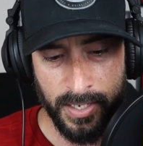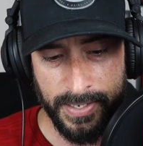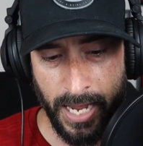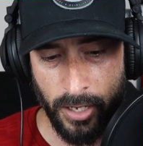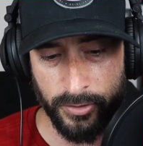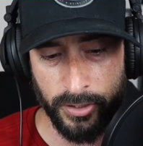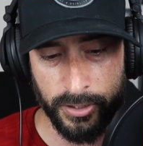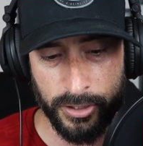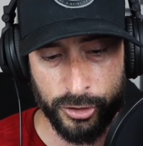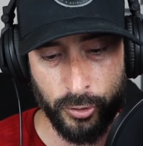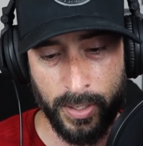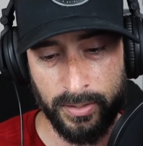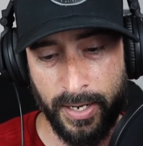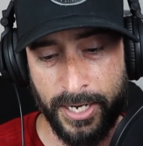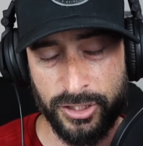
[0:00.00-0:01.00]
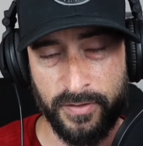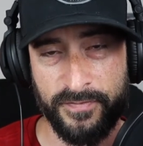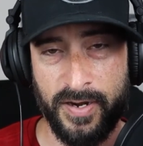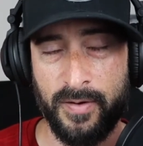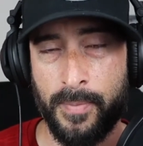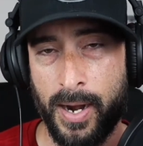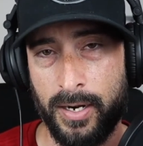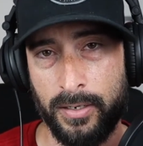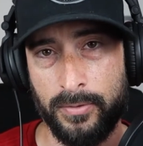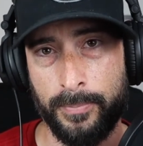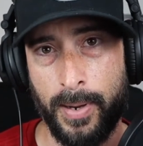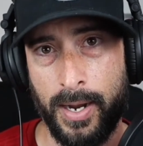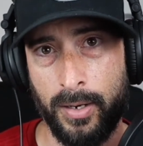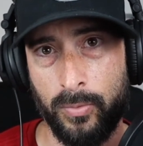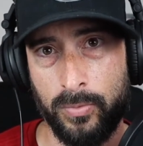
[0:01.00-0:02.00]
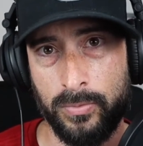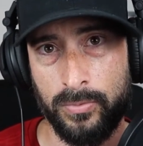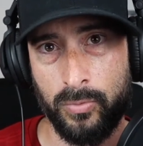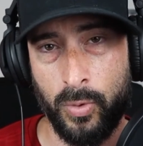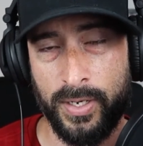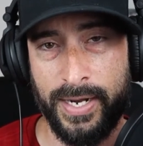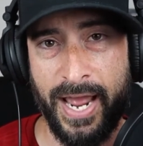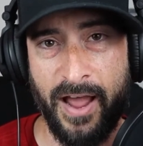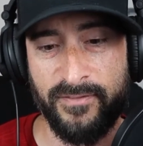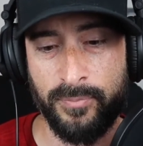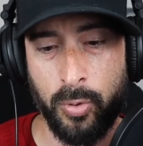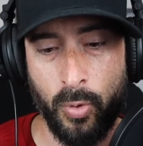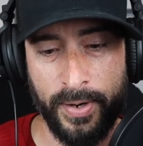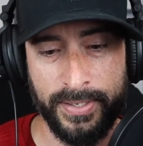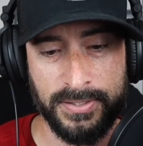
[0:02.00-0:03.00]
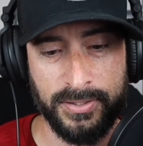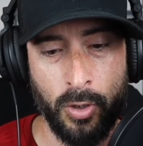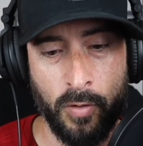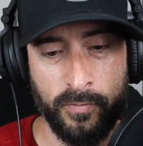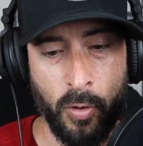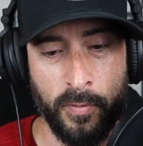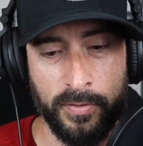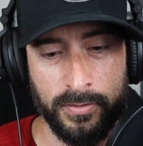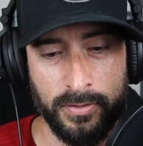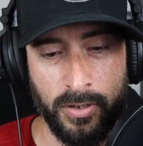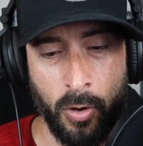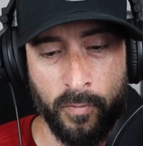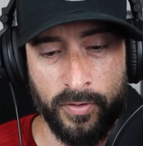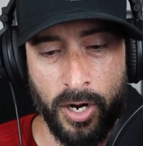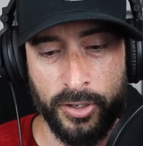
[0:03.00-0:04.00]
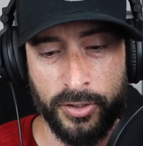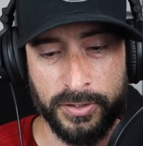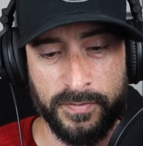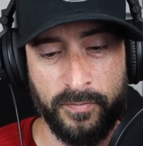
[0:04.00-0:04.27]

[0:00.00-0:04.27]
Now the Detroit Lions are favored by 1.5 points. The over-under is